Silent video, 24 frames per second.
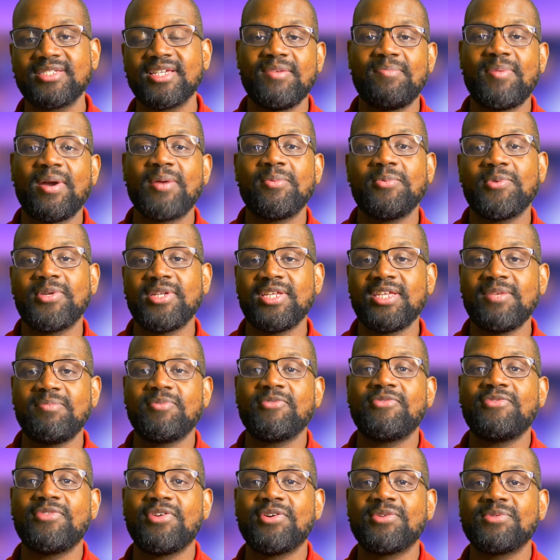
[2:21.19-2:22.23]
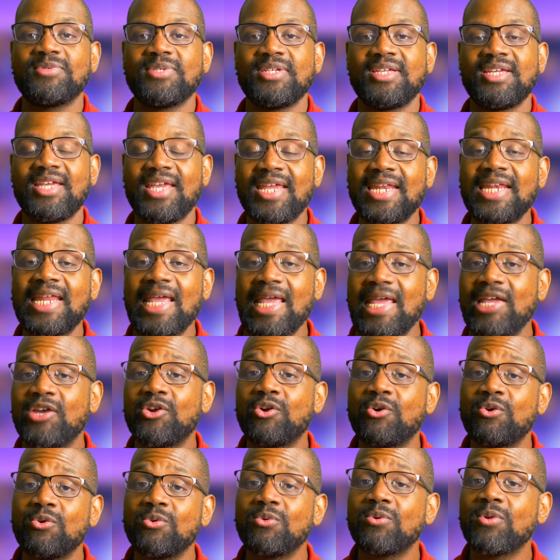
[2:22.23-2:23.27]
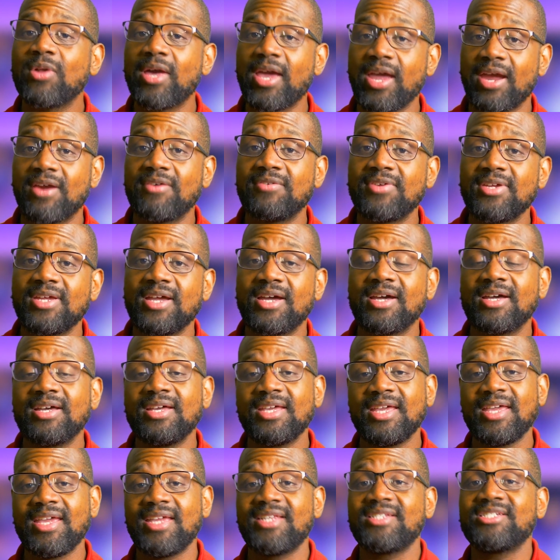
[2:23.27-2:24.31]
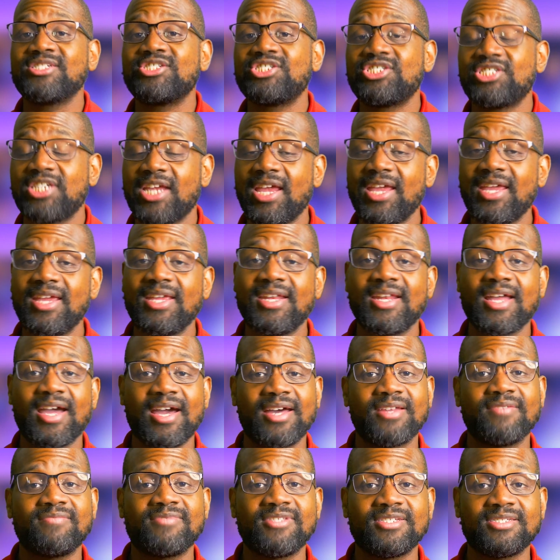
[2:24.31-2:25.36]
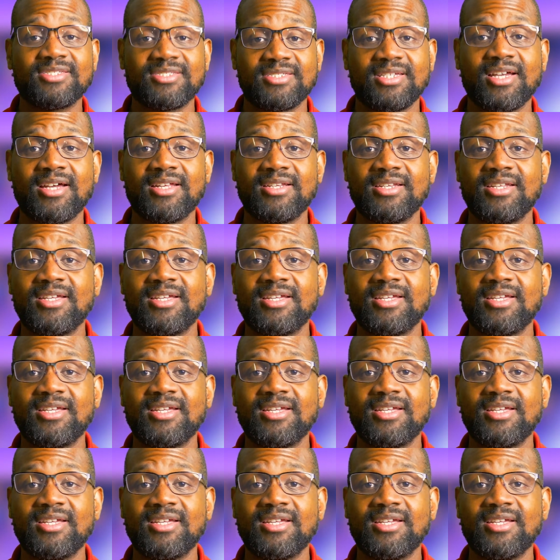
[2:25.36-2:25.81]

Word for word: you probably want to keep your phone in a cool area in the shade, out of the sun.